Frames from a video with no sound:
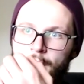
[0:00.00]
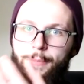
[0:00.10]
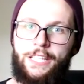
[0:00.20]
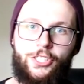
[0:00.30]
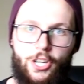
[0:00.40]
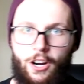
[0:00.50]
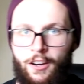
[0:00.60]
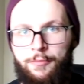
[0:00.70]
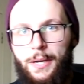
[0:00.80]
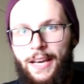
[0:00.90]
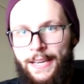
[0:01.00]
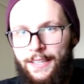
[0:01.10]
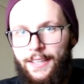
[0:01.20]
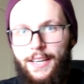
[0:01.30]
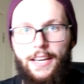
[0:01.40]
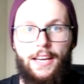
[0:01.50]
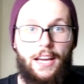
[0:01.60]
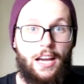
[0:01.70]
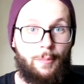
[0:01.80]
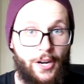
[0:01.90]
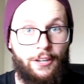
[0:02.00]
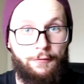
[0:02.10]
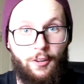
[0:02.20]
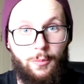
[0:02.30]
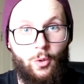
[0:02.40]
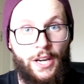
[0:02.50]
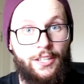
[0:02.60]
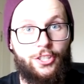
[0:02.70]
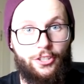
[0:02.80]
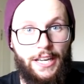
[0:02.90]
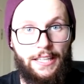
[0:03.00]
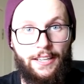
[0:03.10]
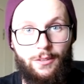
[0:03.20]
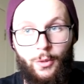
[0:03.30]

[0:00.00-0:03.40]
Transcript: My best shot of playing American football in Australia,